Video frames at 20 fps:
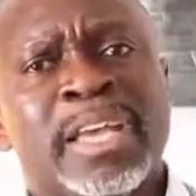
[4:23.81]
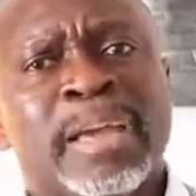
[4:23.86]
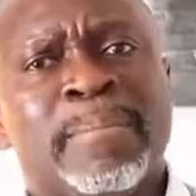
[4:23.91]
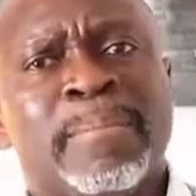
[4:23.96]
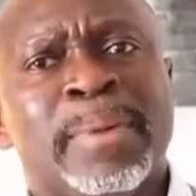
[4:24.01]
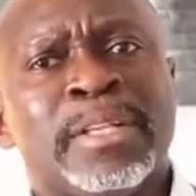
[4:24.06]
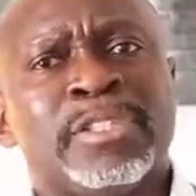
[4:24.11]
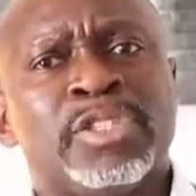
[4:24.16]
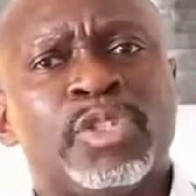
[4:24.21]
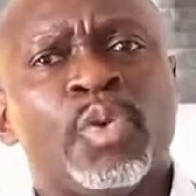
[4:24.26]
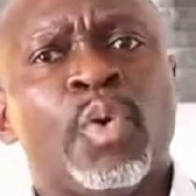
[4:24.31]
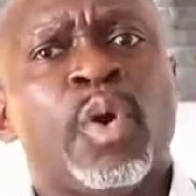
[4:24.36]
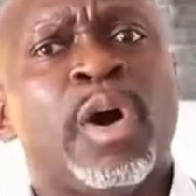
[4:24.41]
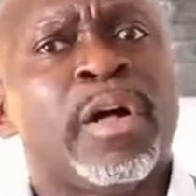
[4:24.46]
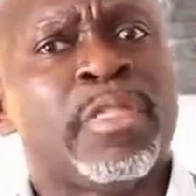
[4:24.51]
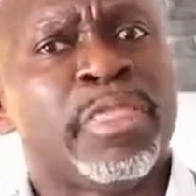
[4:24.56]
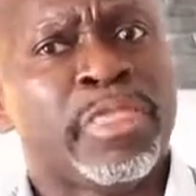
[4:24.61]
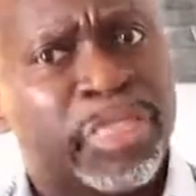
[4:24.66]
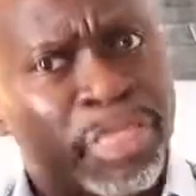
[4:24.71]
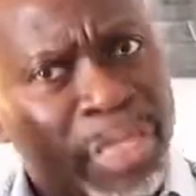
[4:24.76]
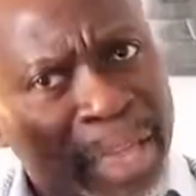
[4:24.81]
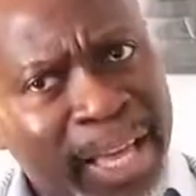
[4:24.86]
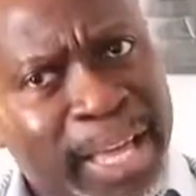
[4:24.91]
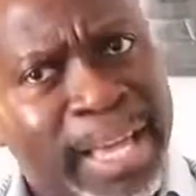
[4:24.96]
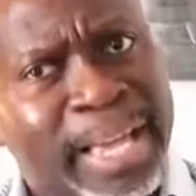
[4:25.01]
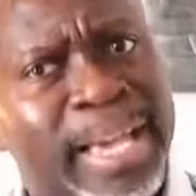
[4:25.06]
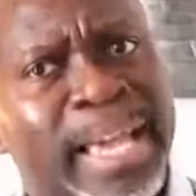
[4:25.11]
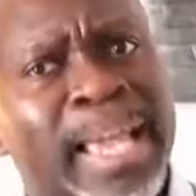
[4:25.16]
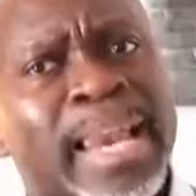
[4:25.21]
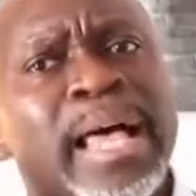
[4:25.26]
It means you are
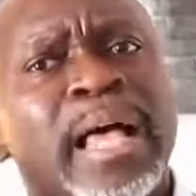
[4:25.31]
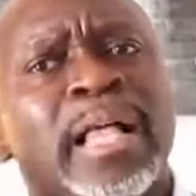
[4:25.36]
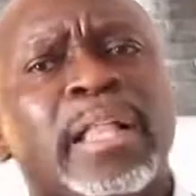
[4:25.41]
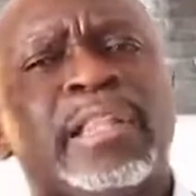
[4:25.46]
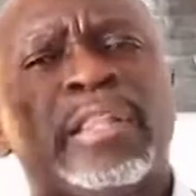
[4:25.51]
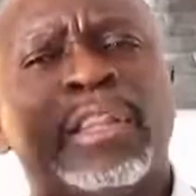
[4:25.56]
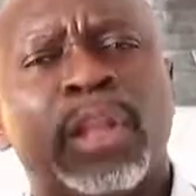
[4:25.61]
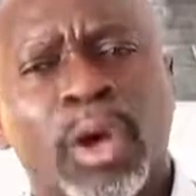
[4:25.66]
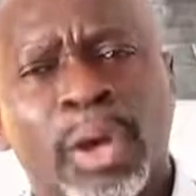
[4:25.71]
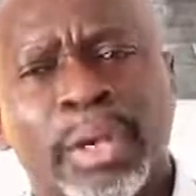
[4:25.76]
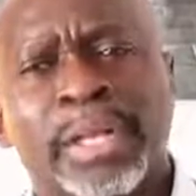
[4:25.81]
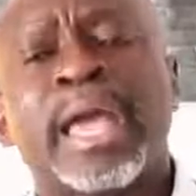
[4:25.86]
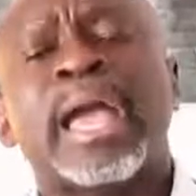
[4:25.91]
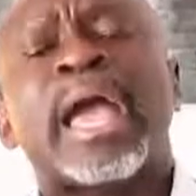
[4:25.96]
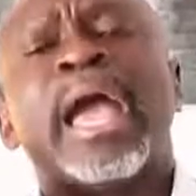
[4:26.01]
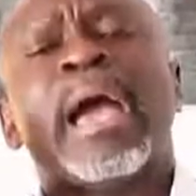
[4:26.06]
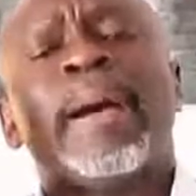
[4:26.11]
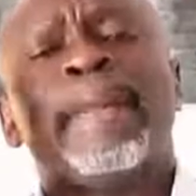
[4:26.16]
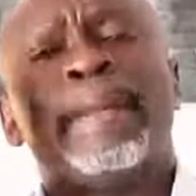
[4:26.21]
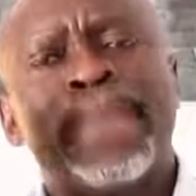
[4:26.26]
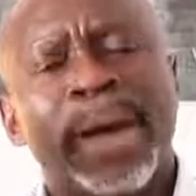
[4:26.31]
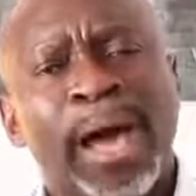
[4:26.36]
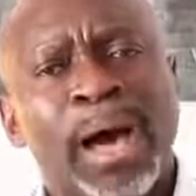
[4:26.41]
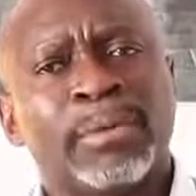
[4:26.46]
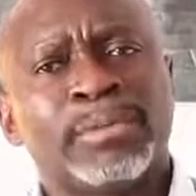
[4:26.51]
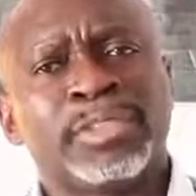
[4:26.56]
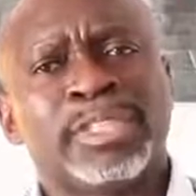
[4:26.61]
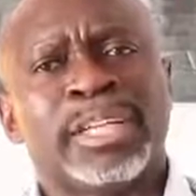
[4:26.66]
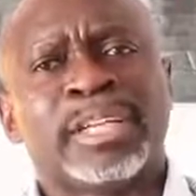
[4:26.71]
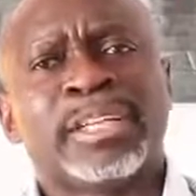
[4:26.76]
thinking a lot
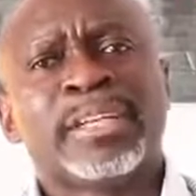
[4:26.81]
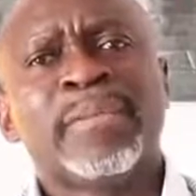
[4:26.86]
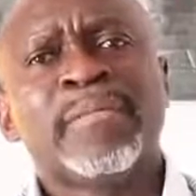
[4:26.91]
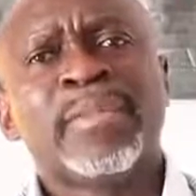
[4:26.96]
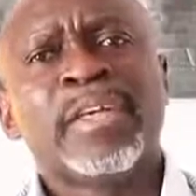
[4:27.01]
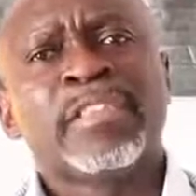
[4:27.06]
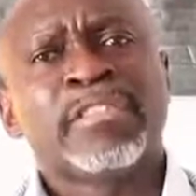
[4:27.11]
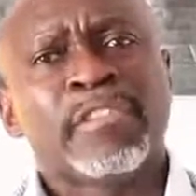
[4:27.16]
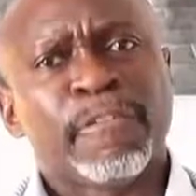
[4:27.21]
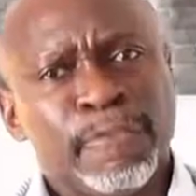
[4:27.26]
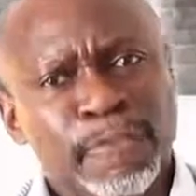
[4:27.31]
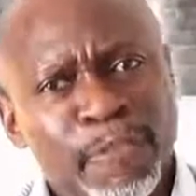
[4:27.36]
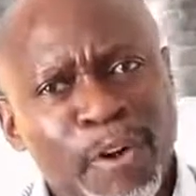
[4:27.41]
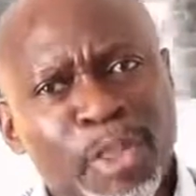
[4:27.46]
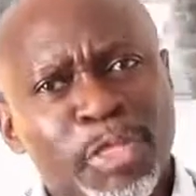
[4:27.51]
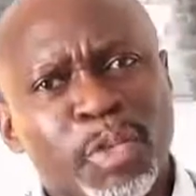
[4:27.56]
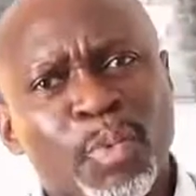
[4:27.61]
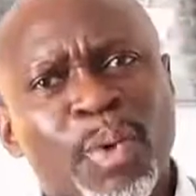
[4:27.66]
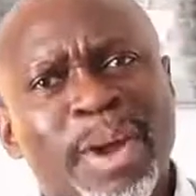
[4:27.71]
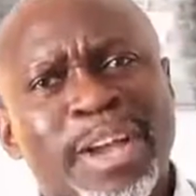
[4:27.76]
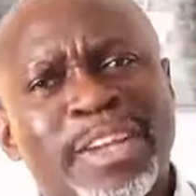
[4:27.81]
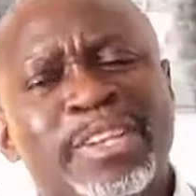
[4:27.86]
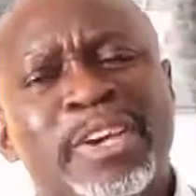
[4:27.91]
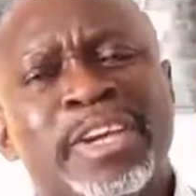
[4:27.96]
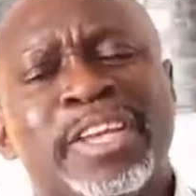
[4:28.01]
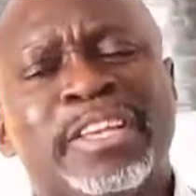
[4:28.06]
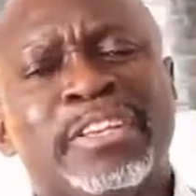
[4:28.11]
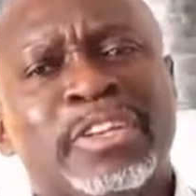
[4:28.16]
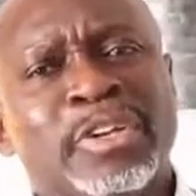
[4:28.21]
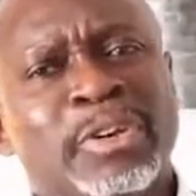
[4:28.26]
about it. The fourth way
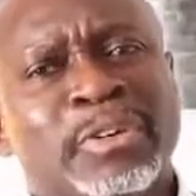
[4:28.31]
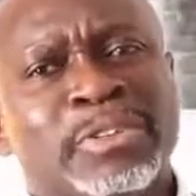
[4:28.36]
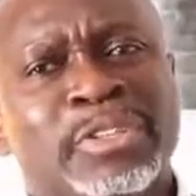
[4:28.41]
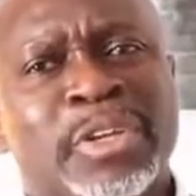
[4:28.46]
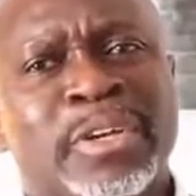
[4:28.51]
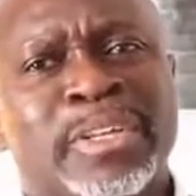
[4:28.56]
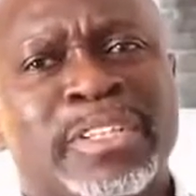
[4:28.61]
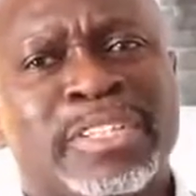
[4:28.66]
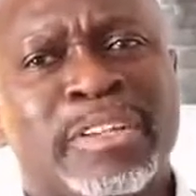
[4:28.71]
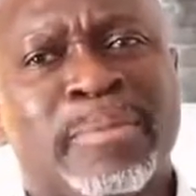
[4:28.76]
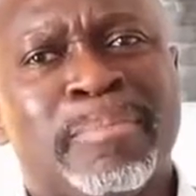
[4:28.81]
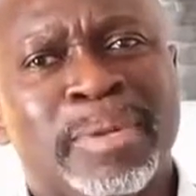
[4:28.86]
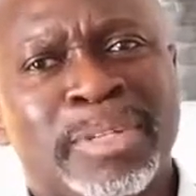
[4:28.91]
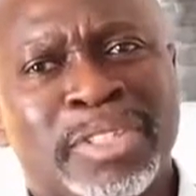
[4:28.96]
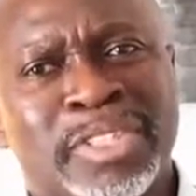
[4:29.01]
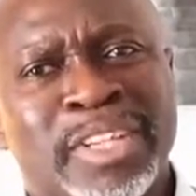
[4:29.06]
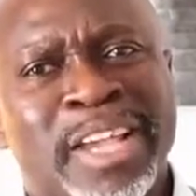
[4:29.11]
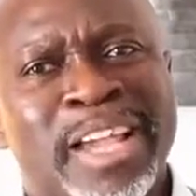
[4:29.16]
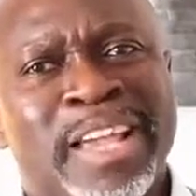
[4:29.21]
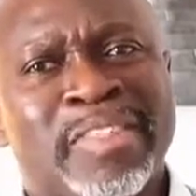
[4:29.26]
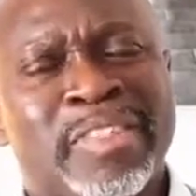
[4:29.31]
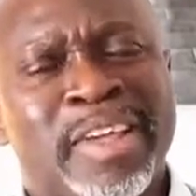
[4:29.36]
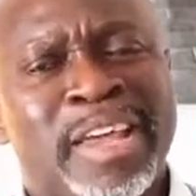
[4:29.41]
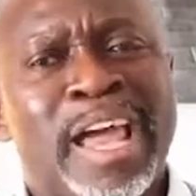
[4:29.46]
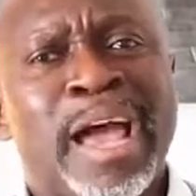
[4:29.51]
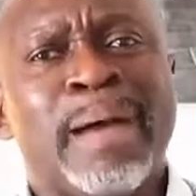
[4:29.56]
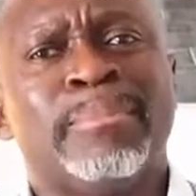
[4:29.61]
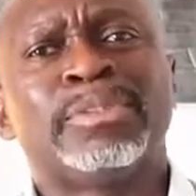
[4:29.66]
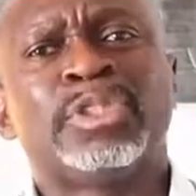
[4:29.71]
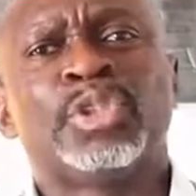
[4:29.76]
you can simply say
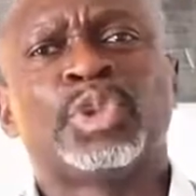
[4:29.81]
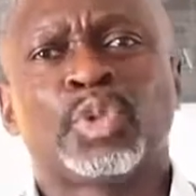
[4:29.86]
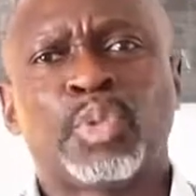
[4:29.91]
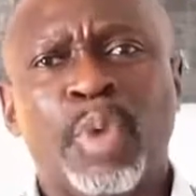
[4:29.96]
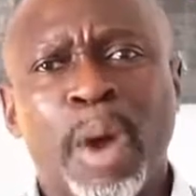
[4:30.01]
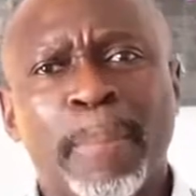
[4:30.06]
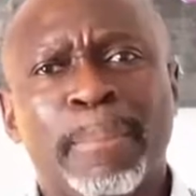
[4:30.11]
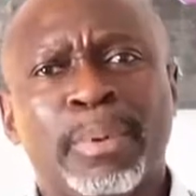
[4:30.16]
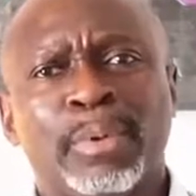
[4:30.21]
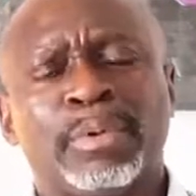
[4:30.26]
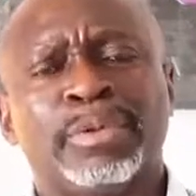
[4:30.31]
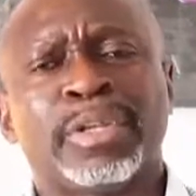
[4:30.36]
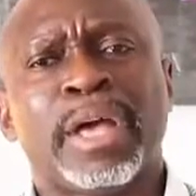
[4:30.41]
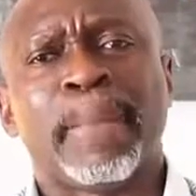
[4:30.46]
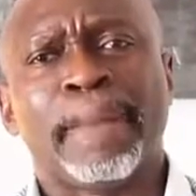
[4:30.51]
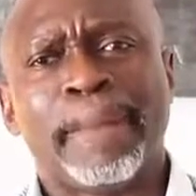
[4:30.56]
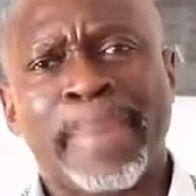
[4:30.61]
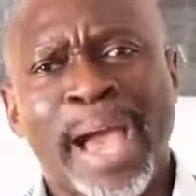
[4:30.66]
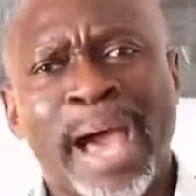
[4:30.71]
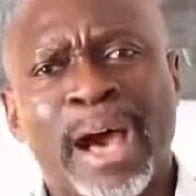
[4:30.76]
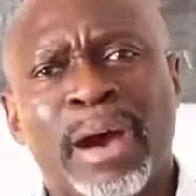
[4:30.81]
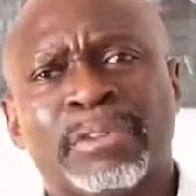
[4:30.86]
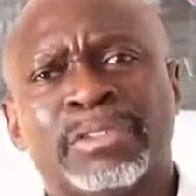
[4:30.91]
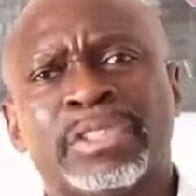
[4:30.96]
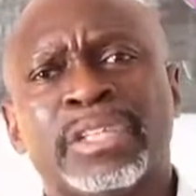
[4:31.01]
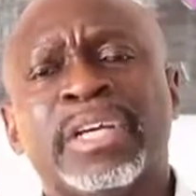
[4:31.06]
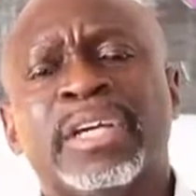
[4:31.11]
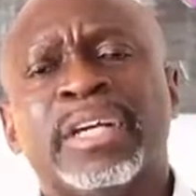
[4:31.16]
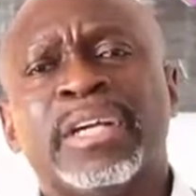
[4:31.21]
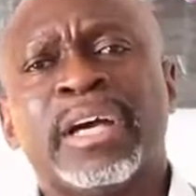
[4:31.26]
that I'm troubled
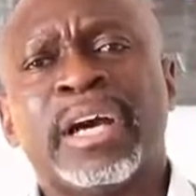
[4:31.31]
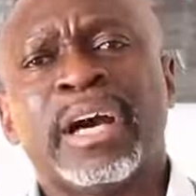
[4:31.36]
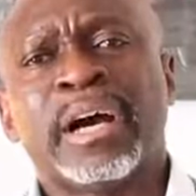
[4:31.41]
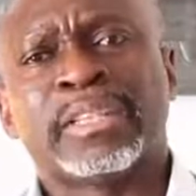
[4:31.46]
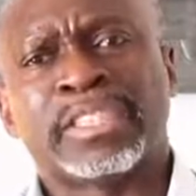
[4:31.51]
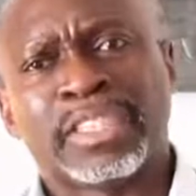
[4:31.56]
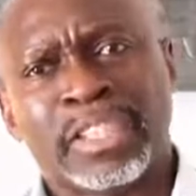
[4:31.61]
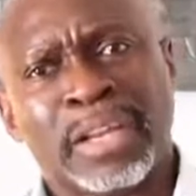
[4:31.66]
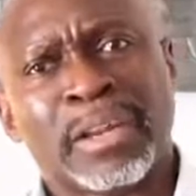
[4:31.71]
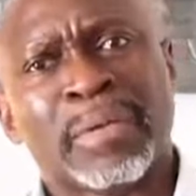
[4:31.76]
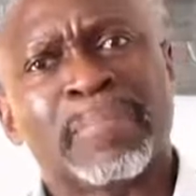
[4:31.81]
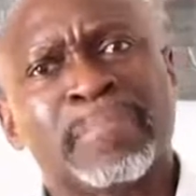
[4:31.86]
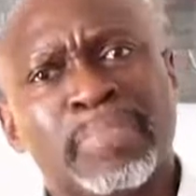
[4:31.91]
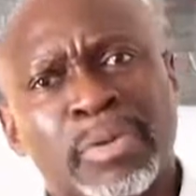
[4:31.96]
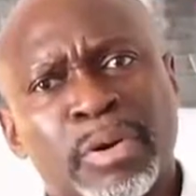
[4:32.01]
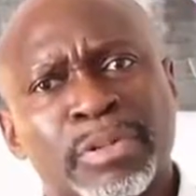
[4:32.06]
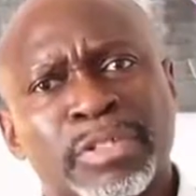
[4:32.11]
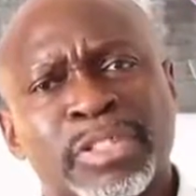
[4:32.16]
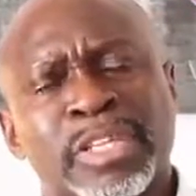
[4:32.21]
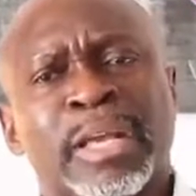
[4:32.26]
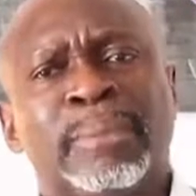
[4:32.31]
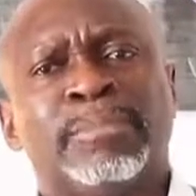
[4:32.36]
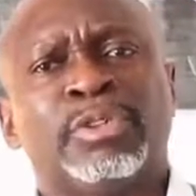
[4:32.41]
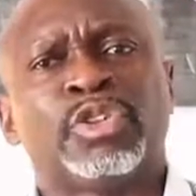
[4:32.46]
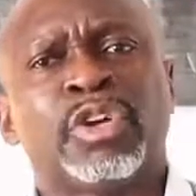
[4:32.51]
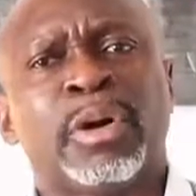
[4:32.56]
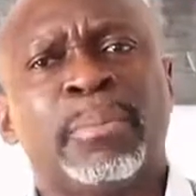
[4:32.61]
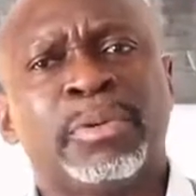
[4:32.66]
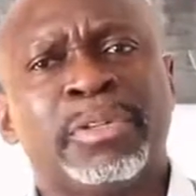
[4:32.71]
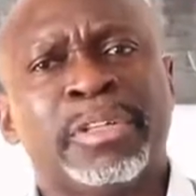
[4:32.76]
about a certain person. I'm
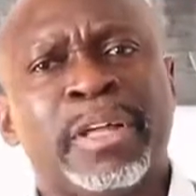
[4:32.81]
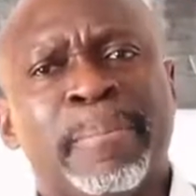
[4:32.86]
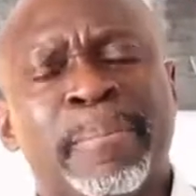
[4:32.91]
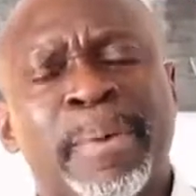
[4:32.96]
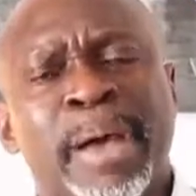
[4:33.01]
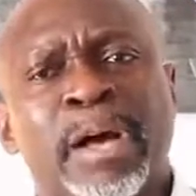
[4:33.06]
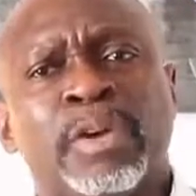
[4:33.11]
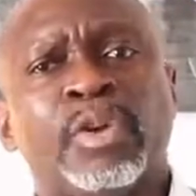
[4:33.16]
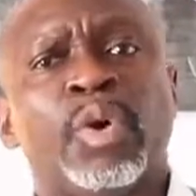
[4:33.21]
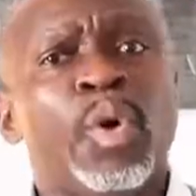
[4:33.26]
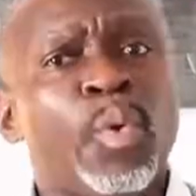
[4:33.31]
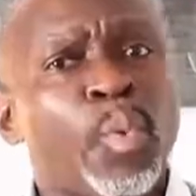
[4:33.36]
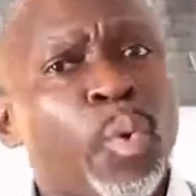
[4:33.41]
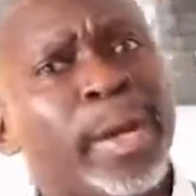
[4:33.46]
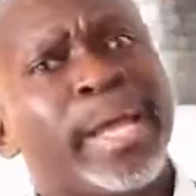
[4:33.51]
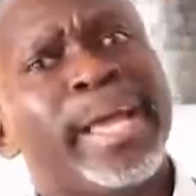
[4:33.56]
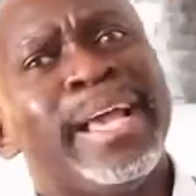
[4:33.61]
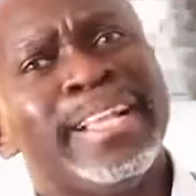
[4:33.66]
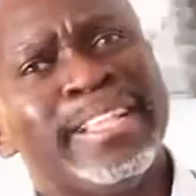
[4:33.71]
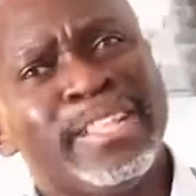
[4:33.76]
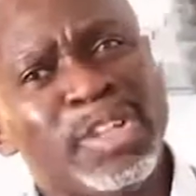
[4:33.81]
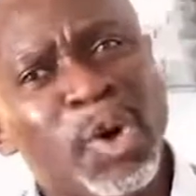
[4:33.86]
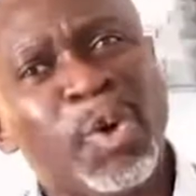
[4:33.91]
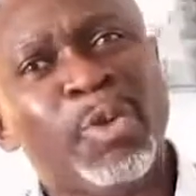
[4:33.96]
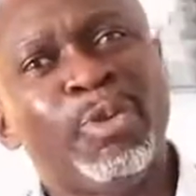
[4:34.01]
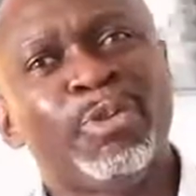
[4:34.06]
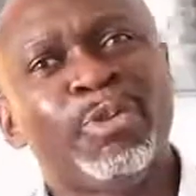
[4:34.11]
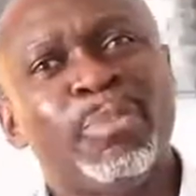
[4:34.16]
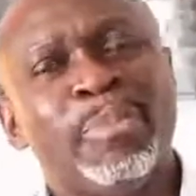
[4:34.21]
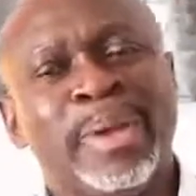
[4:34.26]
troubled about what he
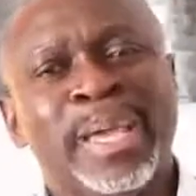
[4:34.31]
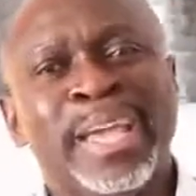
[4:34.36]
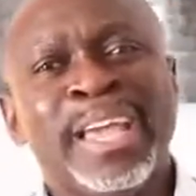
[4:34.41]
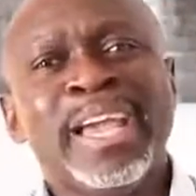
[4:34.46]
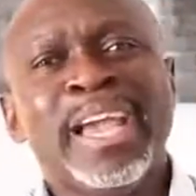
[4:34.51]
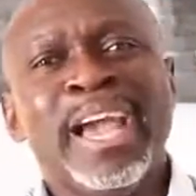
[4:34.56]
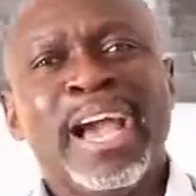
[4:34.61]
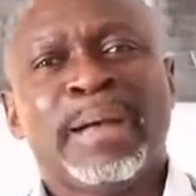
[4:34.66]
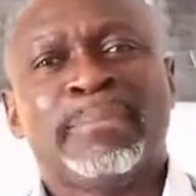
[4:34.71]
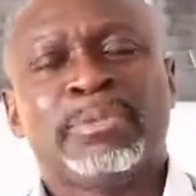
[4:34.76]
told me.